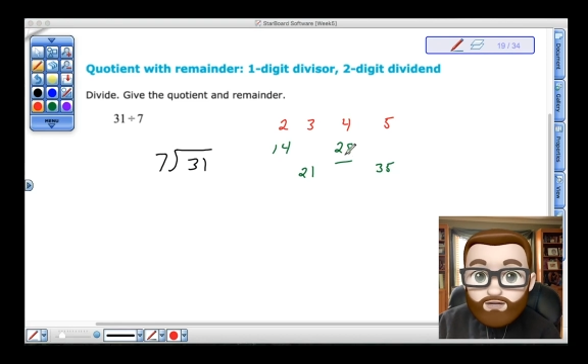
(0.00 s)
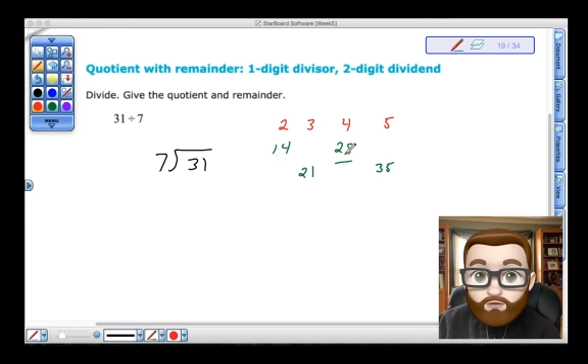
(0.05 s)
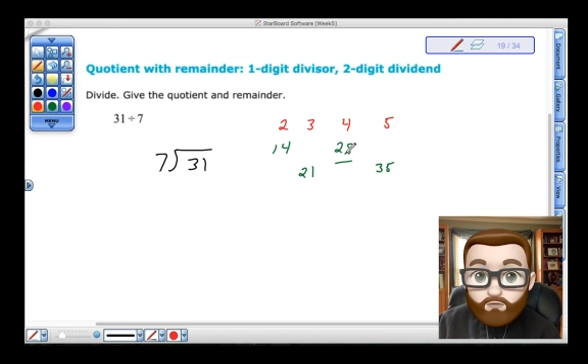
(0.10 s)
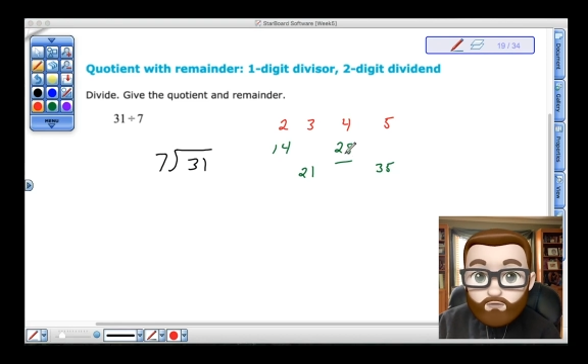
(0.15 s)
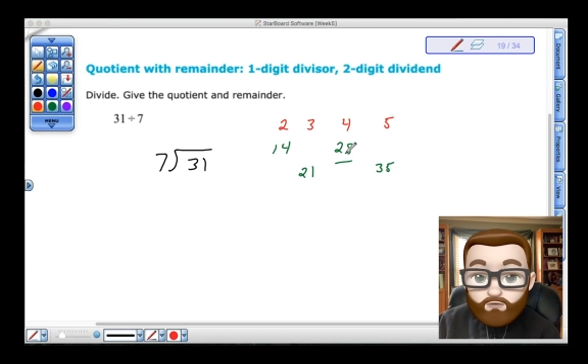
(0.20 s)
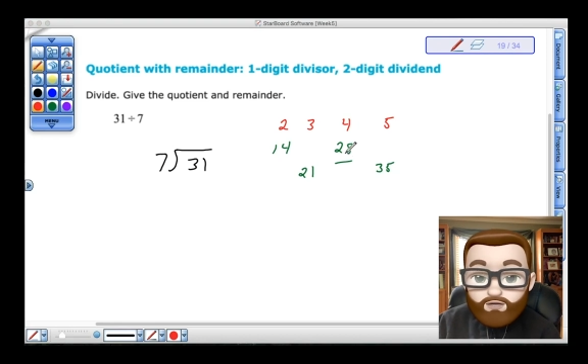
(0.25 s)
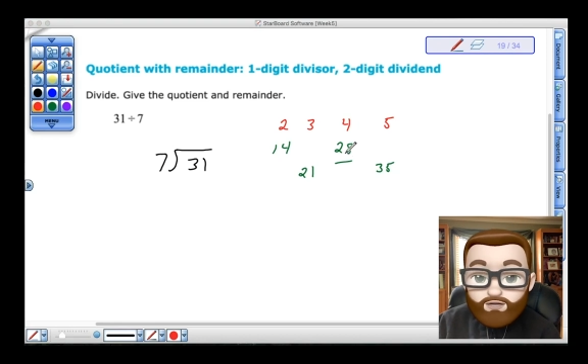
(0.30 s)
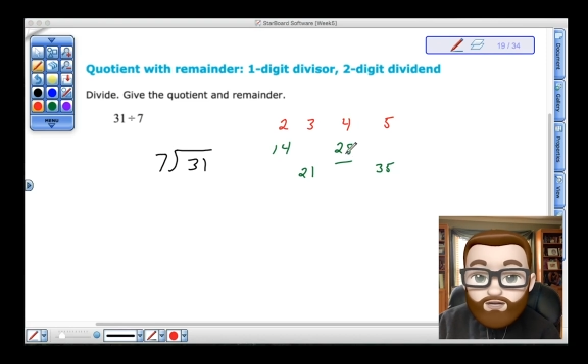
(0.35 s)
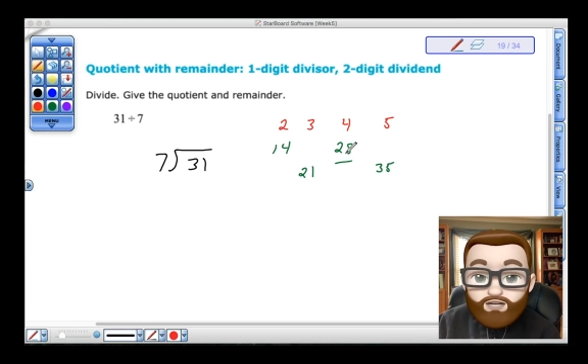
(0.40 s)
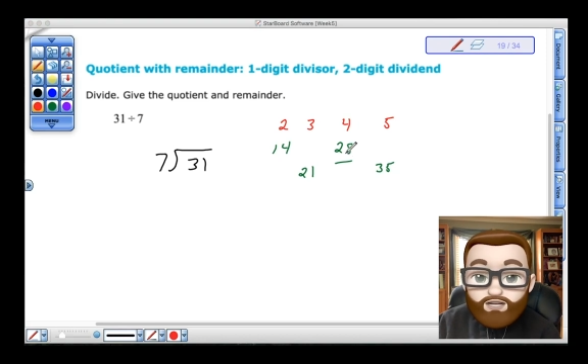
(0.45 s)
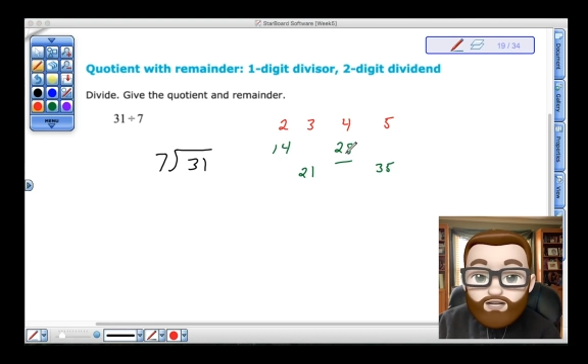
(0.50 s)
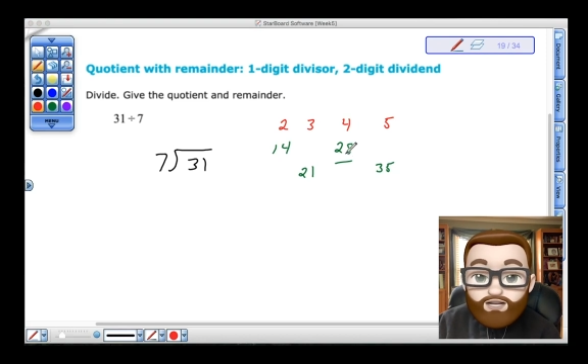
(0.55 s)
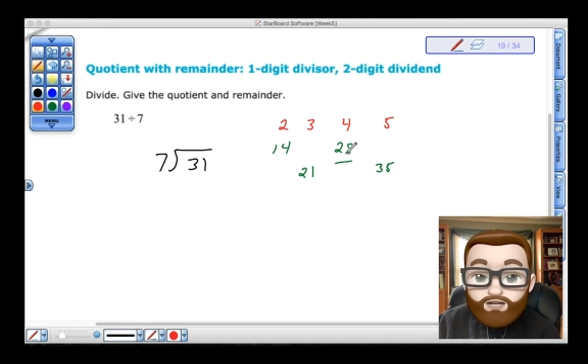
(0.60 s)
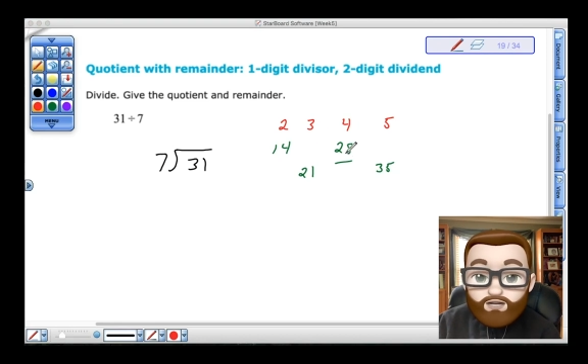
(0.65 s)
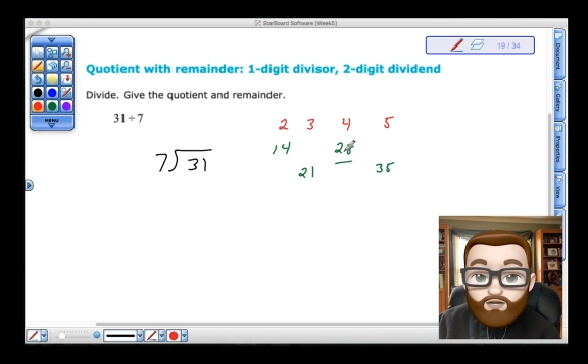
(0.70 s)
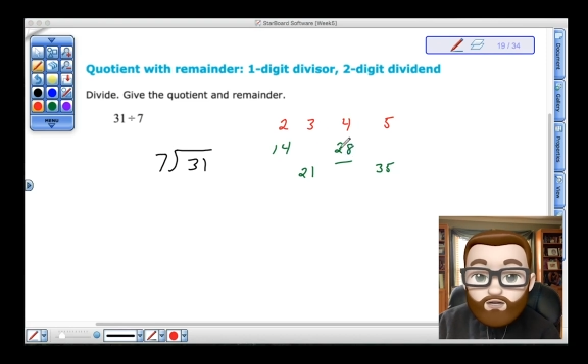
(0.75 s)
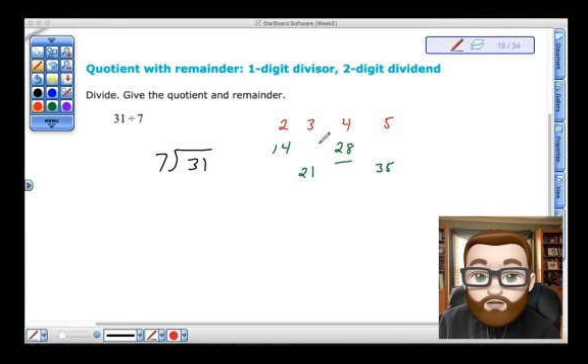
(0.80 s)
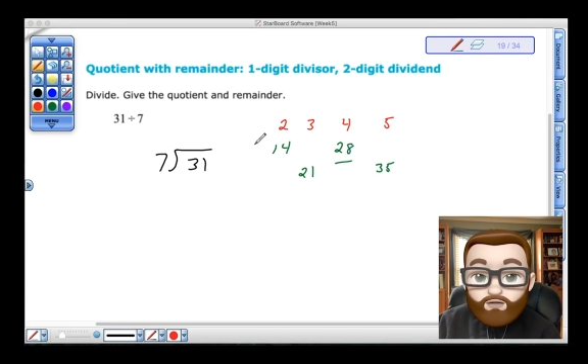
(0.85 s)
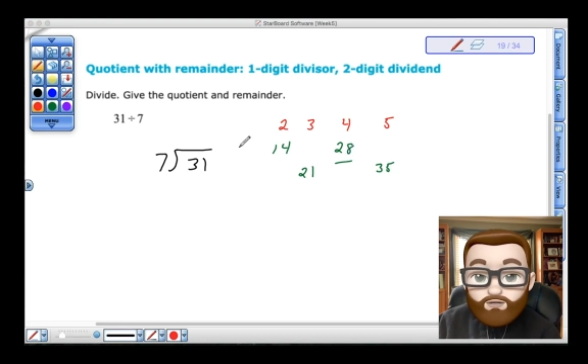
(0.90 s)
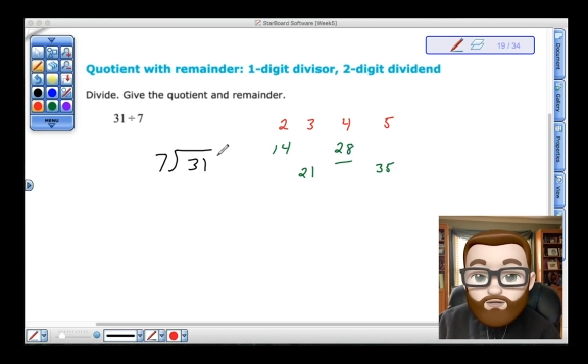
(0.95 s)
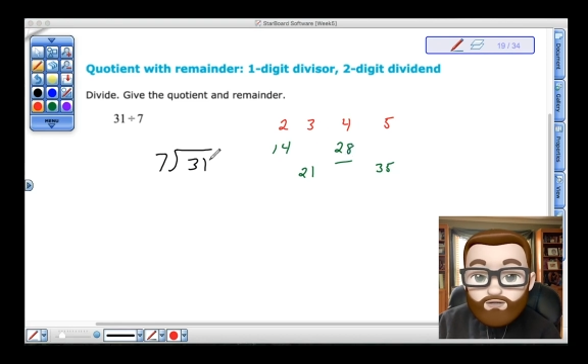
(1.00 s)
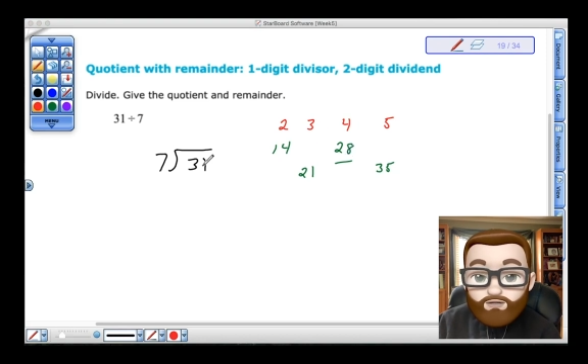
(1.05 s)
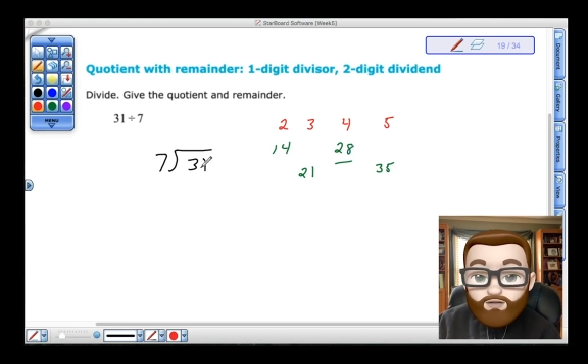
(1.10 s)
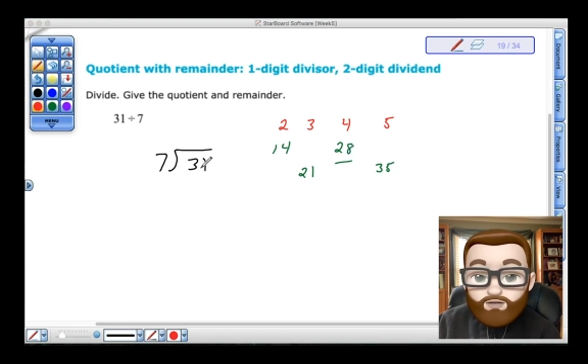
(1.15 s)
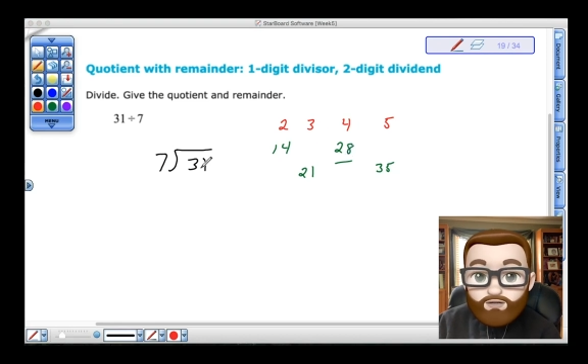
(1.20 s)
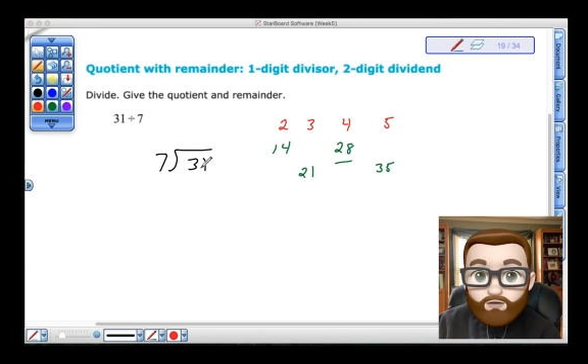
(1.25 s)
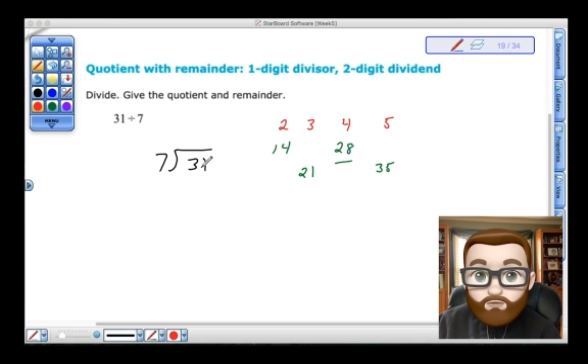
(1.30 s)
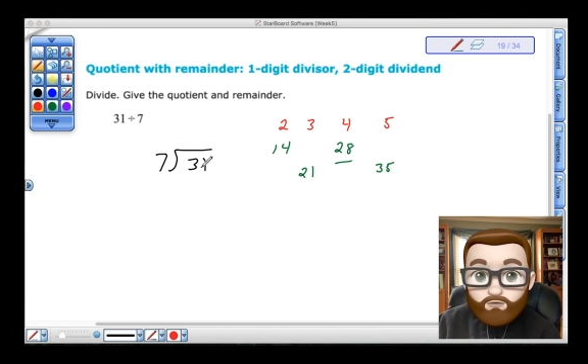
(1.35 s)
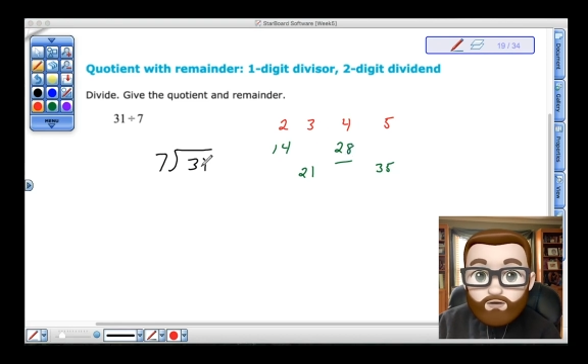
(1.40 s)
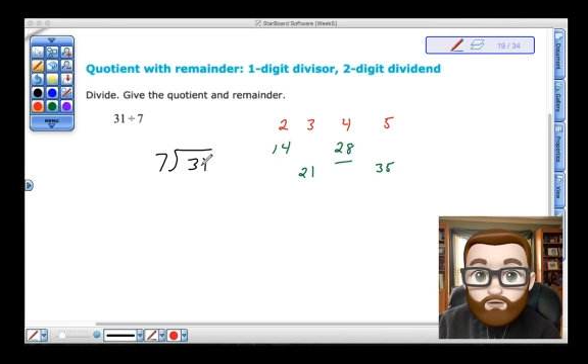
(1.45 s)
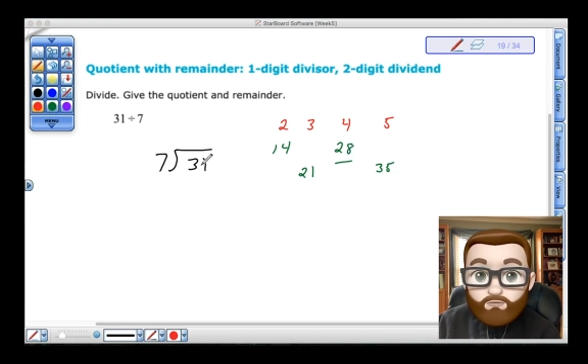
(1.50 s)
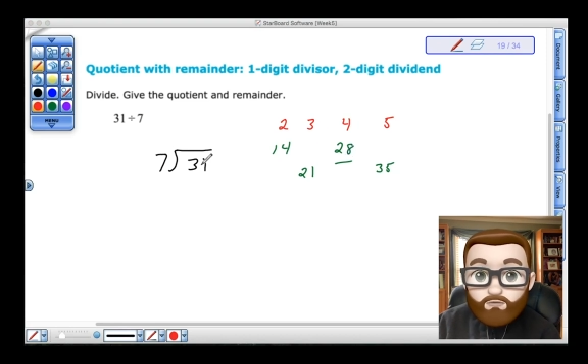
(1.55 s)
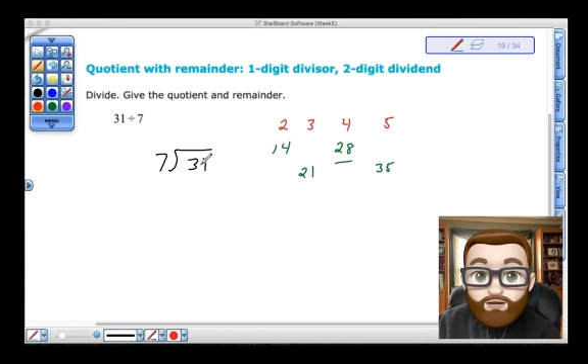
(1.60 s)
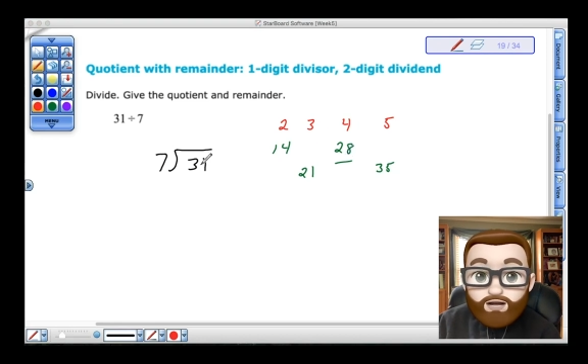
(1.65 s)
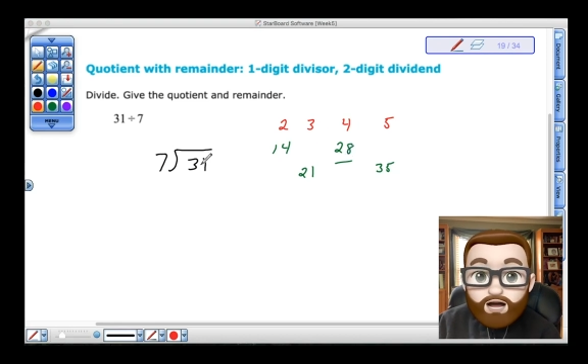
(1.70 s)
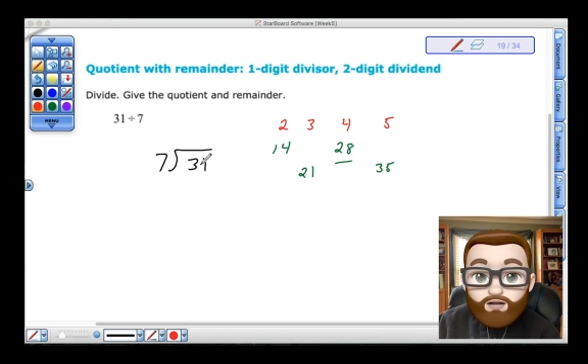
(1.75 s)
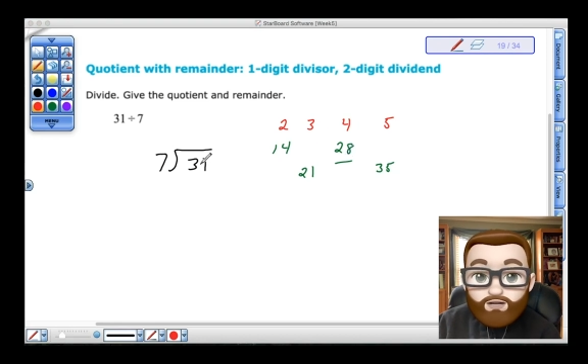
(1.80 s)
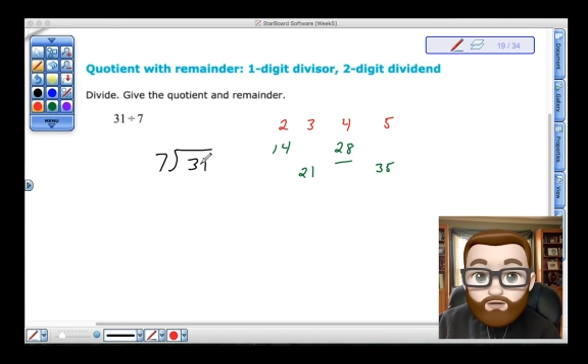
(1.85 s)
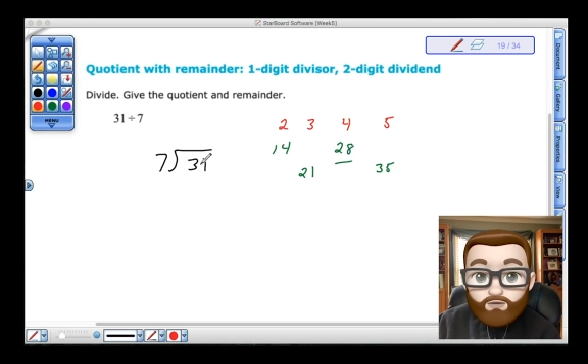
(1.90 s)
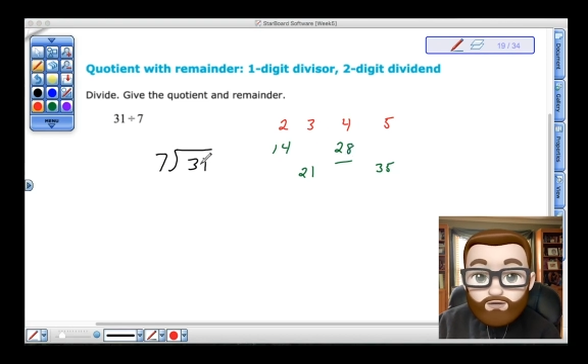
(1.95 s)
which is as close to 31
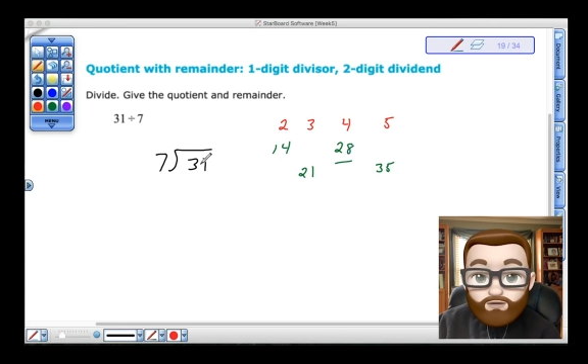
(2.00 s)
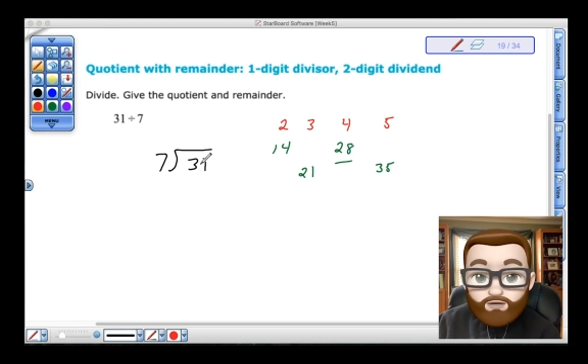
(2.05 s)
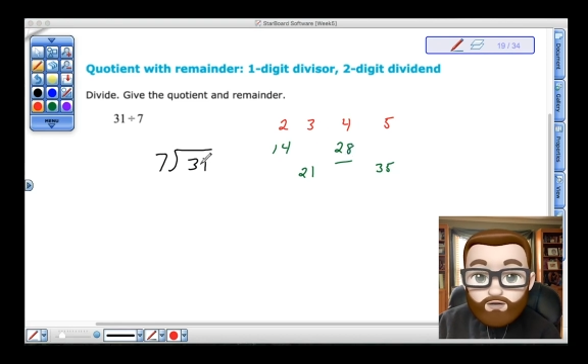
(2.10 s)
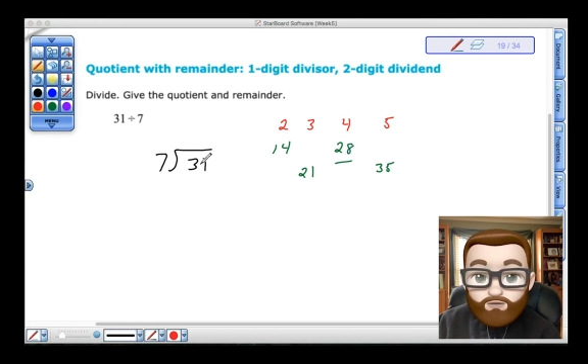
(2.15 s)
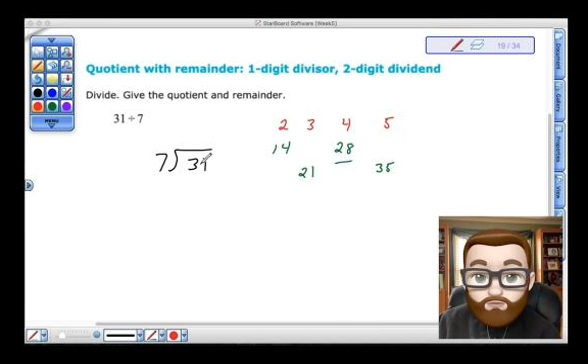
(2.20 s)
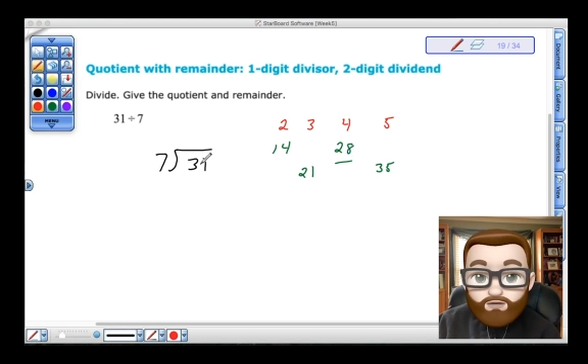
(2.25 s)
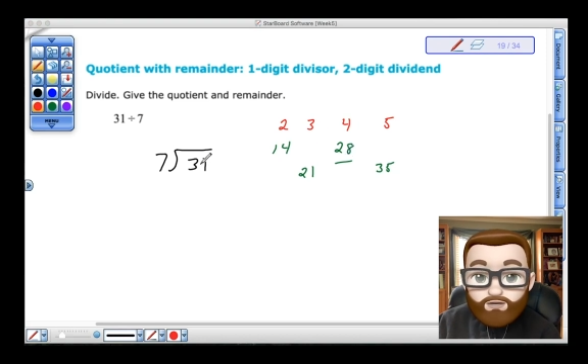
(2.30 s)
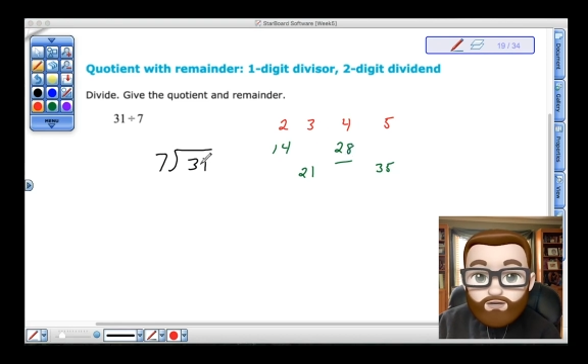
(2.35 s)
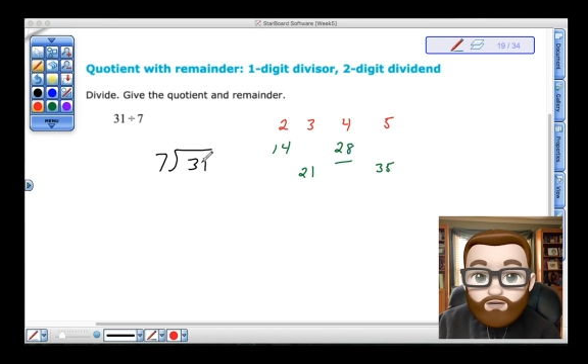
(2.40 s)
without going over.